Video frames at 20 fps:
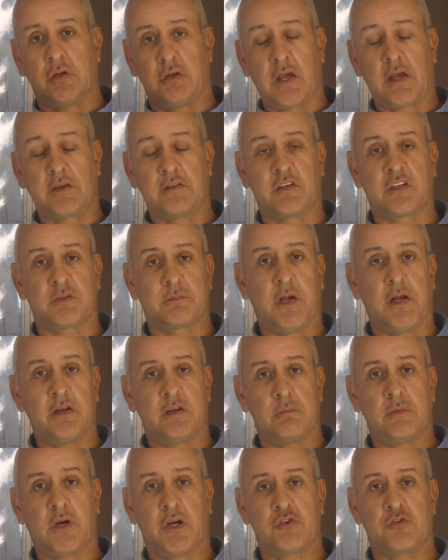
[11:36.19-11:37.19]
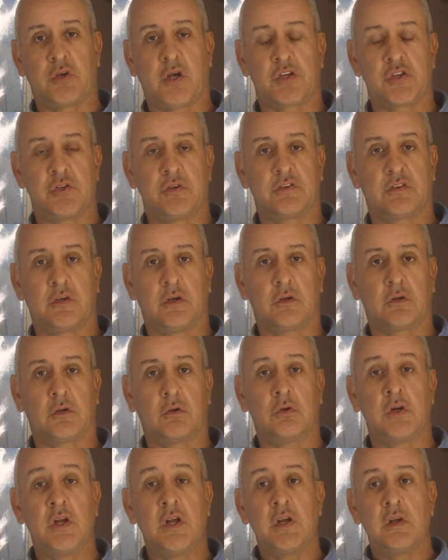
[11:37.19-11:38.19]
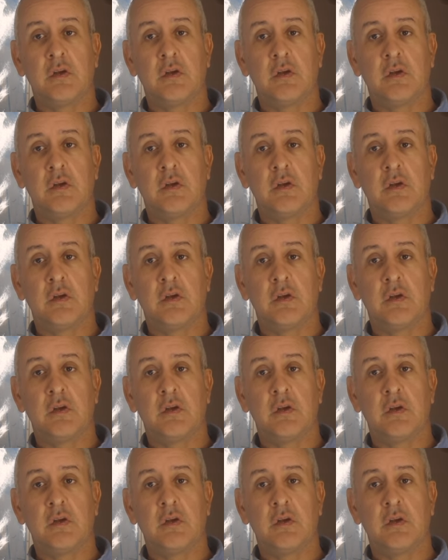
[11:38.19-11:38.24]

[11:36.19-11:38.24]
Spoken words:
and that's explained in my traction circle